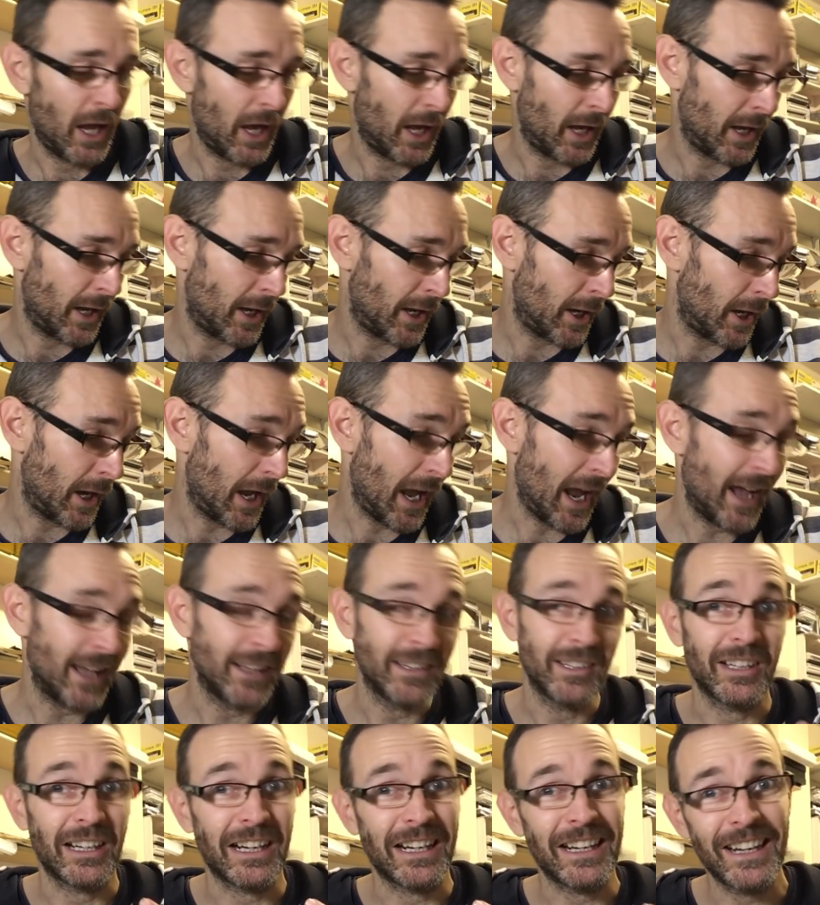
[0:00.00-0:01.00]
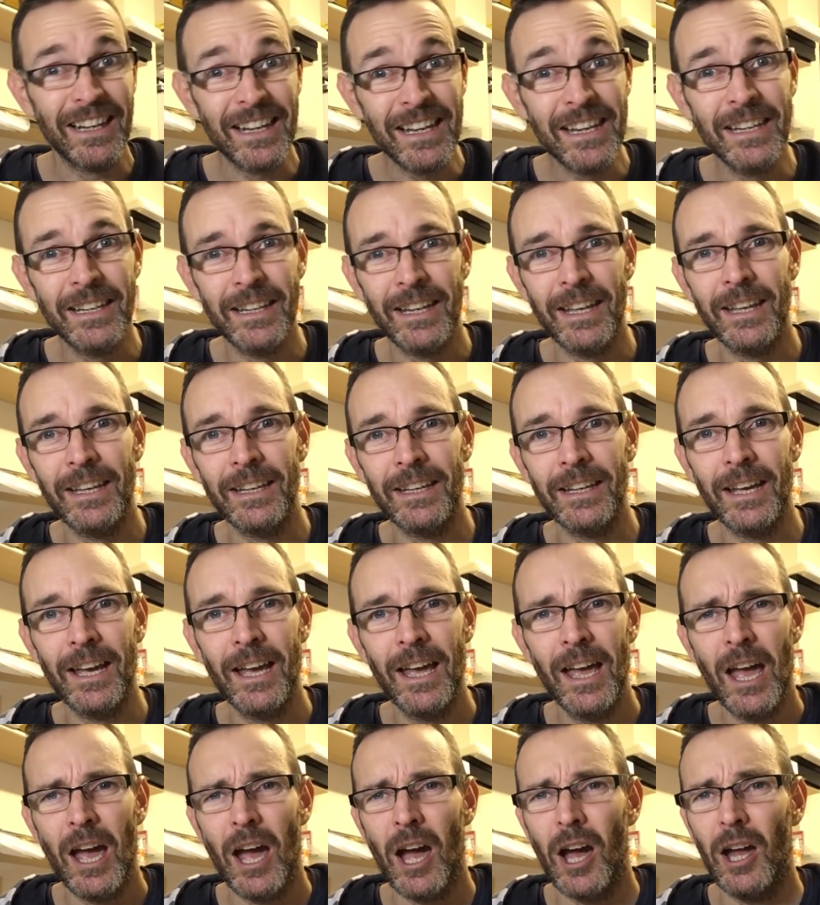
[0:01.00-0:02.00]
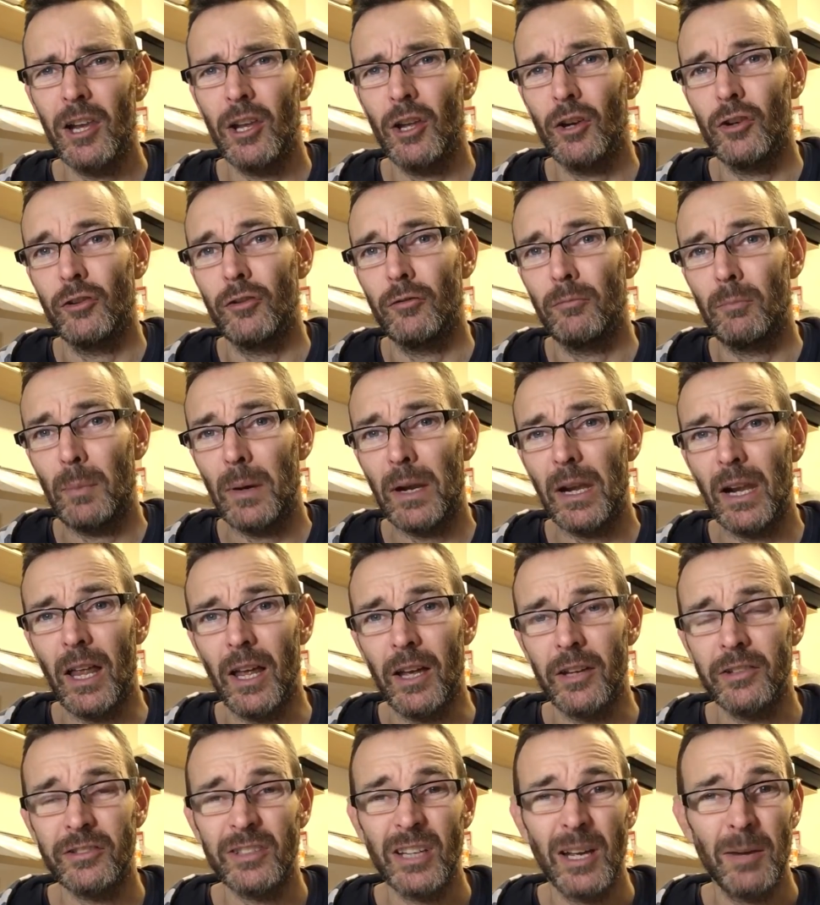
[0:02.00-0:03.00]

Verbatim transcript: and cleaning a load of plush.